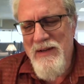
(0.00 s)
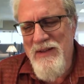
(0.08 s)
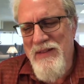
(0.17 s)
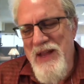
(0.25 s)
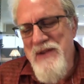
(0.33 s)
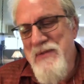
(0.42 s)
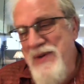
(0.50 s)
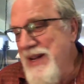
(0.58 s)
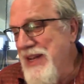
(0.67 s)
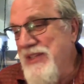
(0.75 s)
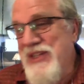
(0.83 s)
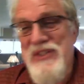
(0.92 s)
They
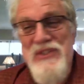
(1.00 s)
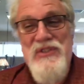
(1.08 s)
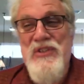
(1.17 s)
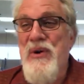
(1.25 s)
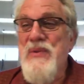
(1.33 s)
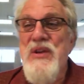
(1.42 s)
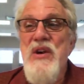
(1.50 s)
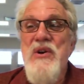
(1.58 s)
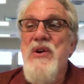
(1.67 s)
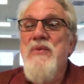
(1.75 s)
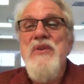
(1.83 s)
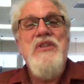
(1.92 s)
really just chose
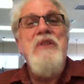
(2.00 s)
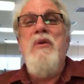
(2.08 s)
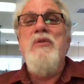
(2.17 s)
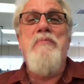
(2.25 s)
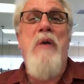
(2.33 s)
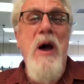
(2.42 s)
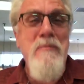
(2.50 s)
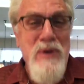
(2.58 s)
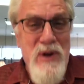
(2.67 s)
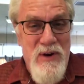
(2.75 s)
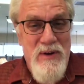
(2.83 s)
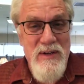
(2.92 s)
who was the most
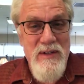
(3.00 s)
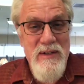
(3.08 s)
popular,